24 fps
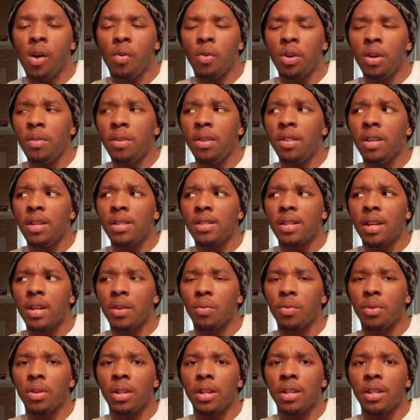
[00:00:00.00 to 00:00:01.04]
One of the things that I
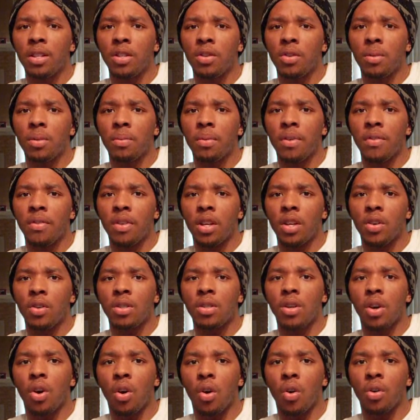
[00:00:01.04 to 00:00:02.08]
really do in my videos
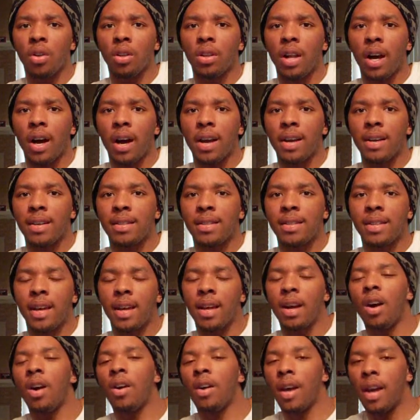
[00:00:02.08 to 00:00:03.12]
a whole lot is
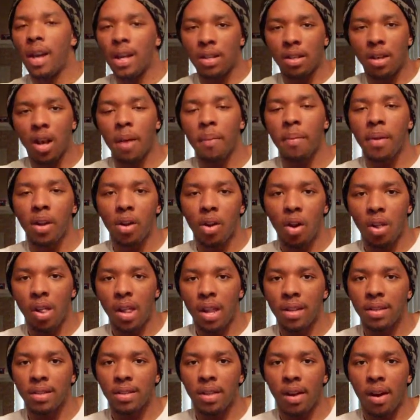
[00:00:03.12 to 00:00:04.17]
that, okay, I talk about a whole
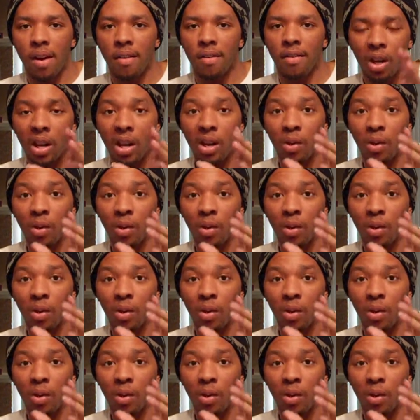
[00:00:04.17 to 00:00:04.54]
lot of stuff,